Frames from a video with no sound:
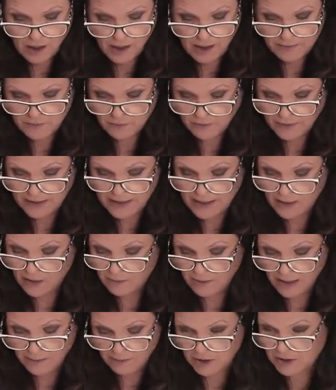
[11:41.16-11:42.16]
And right
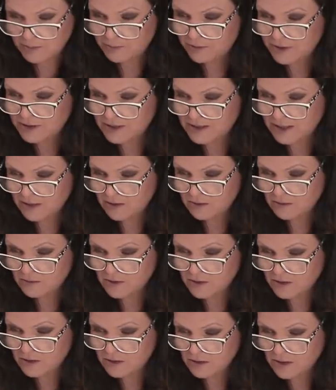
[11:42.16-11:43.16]
now I'm gonna put
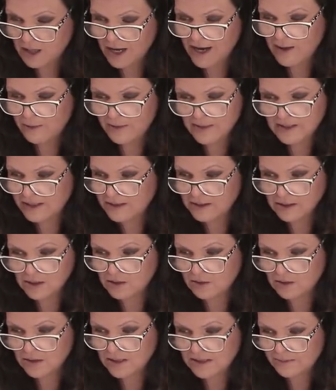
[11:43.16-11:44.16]
down, I always like to
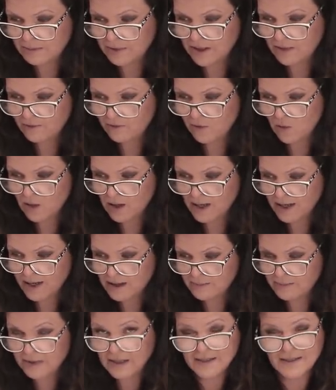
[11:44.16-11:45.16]
do this
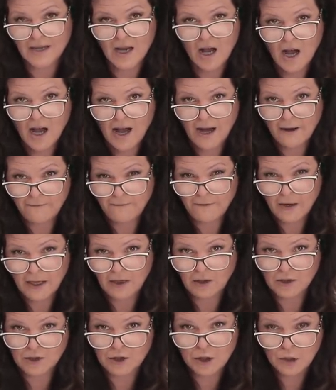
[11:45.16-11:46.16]
beforehand because I
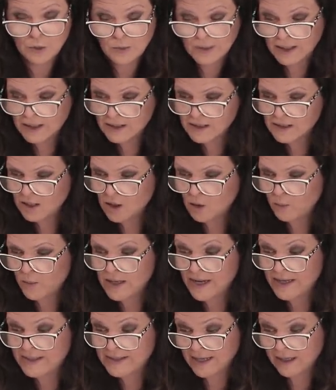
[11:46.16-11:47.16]
file to it
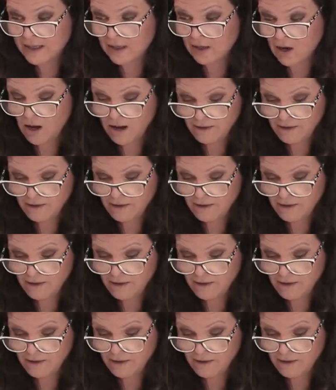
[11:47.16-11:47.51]
when I take it